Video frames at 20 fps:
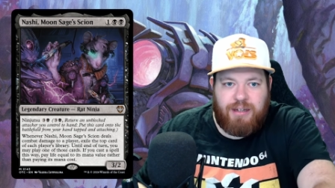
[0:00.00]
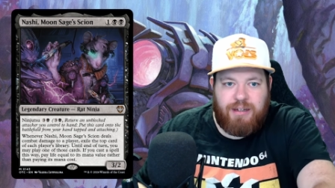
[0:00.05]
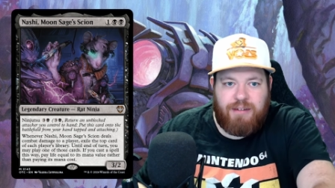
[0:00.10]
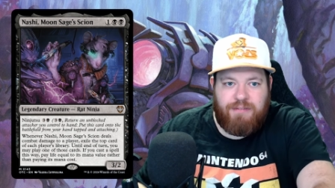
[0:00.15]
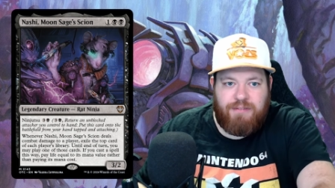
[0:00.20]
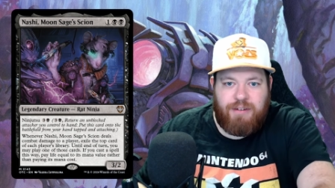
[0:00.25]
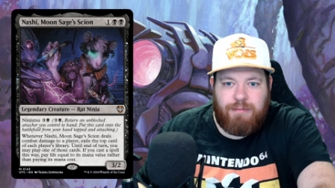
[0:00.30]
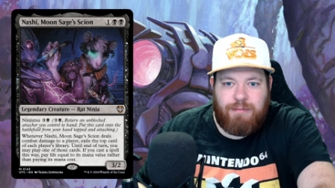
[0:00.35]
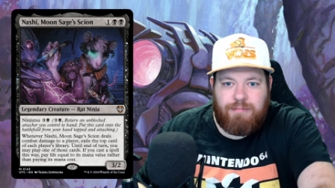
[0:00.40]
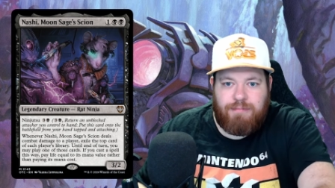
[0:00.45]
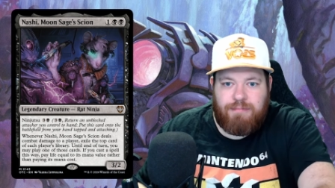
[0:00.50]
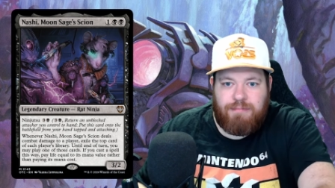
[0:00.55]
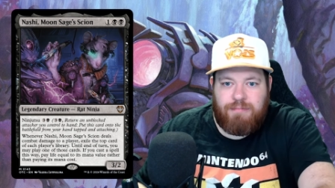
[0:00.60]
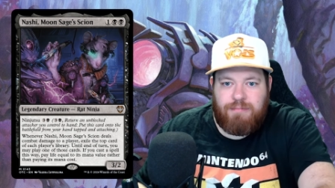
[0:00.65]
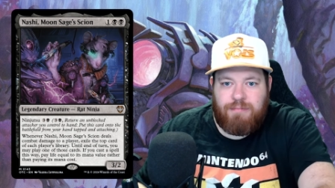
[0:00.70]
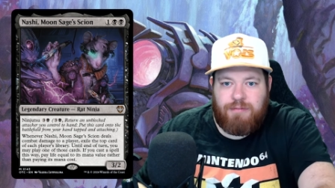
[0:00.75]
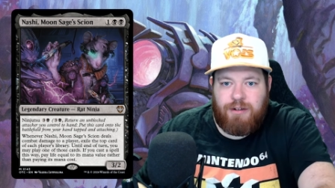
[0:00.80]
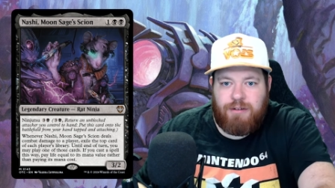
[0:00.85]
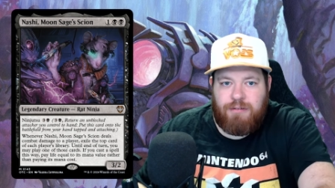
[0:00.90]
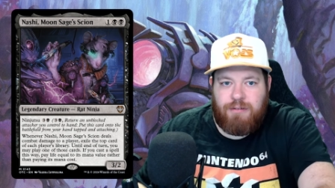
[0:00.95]
if I'm
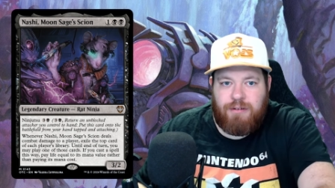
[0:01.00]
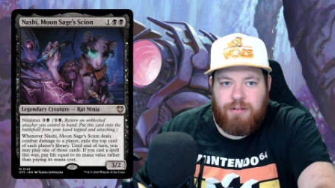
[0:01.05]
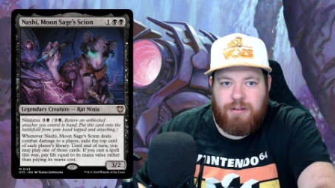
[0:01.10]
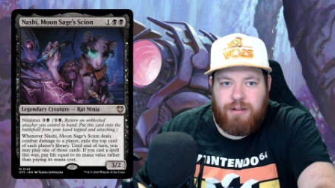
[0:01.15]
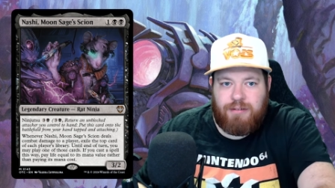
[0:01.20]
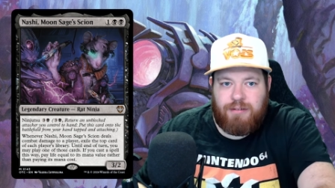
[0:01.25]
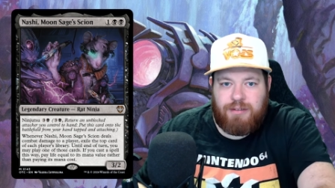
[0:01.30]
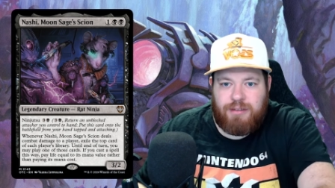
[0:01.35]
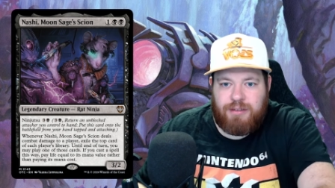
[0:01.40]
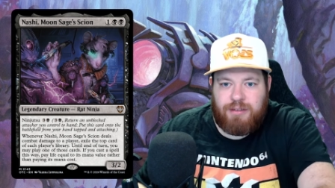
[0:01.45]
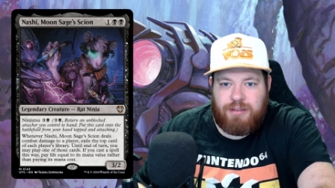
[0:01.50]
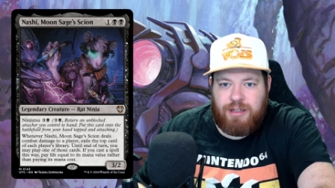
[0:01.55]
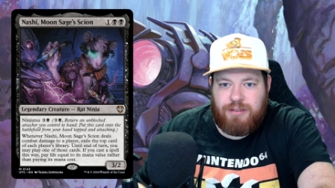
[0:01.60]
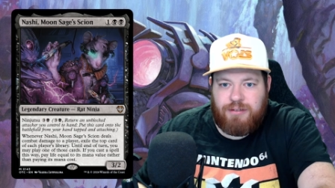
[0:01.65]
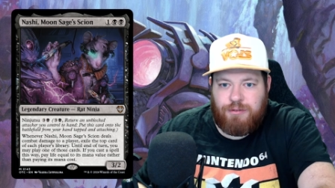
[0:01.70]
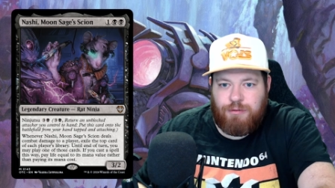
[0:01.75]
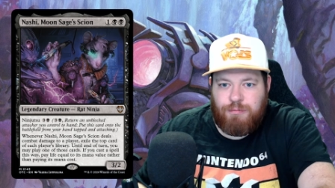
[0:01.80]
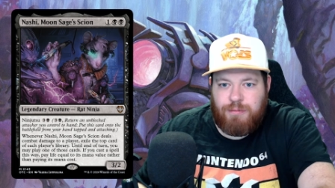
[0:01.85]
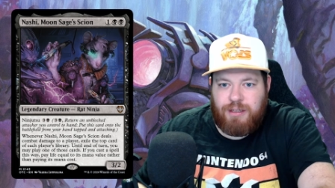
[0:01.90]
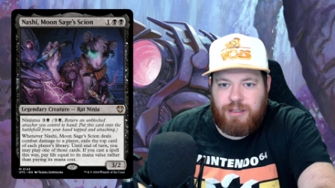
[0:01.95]
not wrong. I gotta
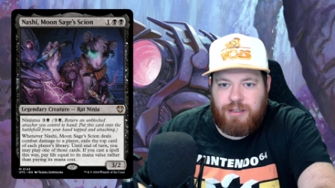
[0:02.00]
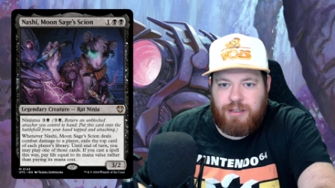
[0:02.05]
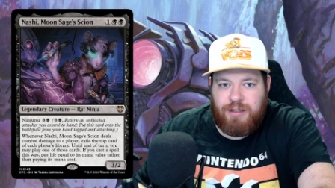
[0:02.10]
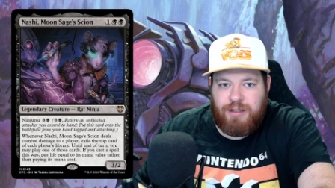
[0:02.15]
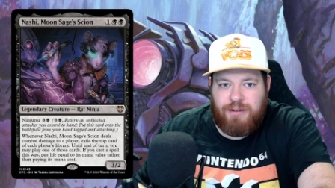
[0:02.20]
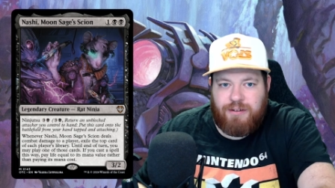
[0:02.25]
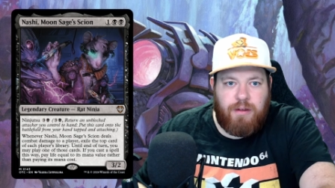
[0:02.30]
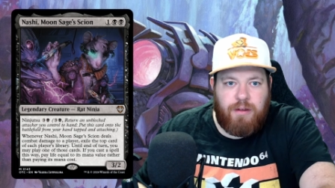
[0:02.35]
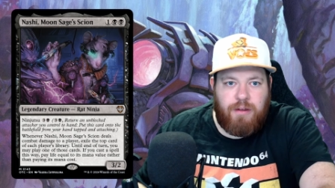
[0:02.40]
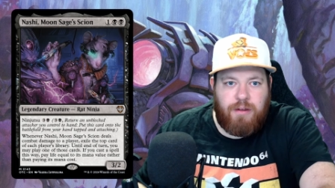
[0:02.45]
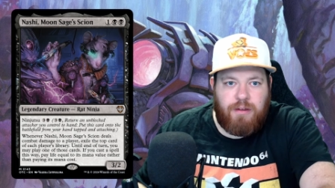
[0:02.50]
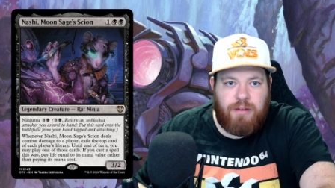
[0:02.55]
zoom in here.